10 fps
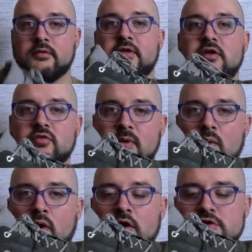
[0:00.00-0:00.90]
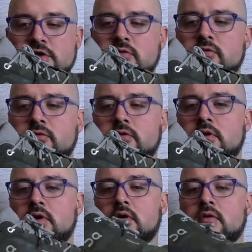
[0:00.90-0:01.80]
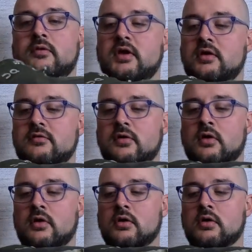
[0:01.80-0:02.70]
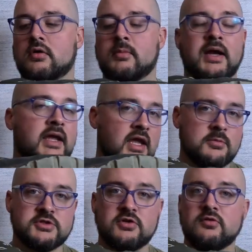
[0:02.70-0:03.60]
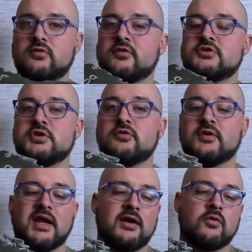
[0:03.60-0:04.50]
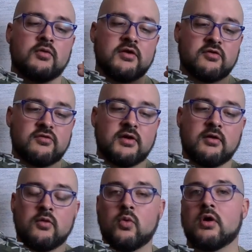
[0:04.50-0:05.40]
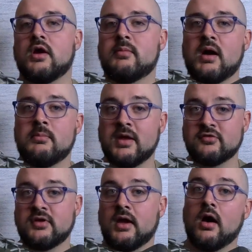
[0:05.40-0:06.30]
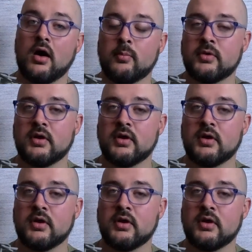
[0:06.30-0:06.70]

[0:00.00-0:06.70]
These are my work shoes. These are my camp shoes, the shoes that I don't necessarily worry about messing up.